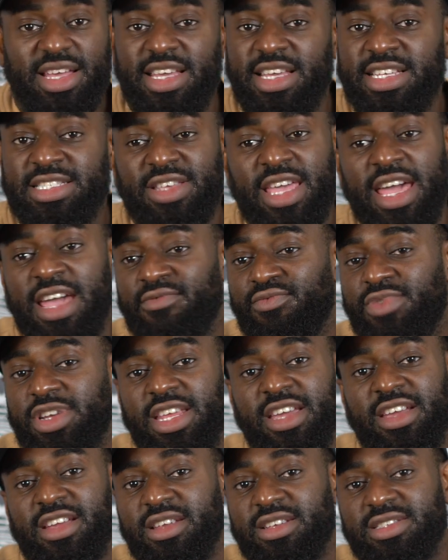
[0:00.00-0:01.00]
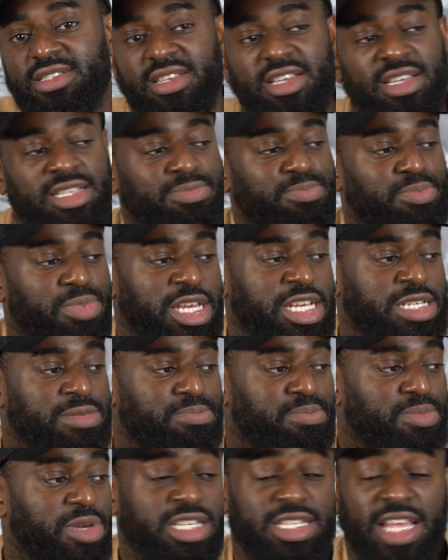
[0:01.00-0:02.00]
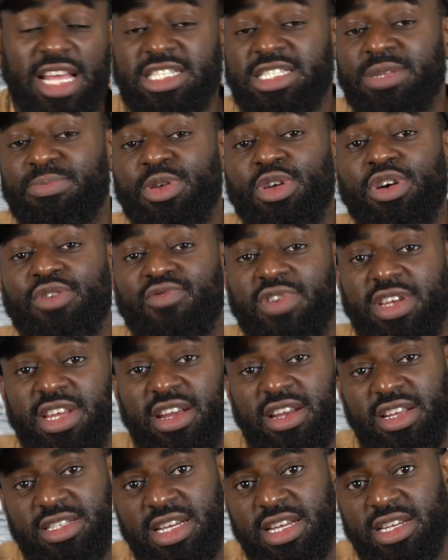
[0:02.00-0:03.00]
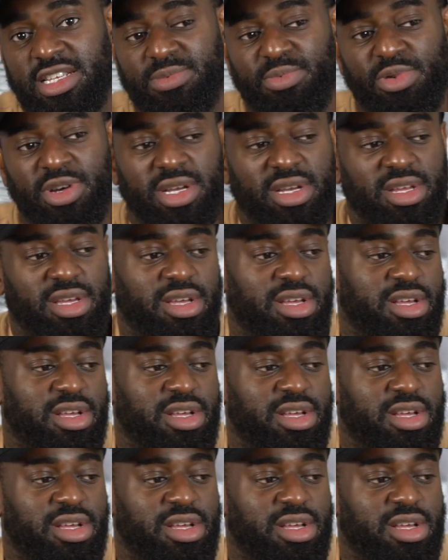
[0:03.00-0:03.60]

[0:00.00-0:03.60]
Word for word: it's getting ridiculous. It's it's it's actually beyond ridiculous at this point.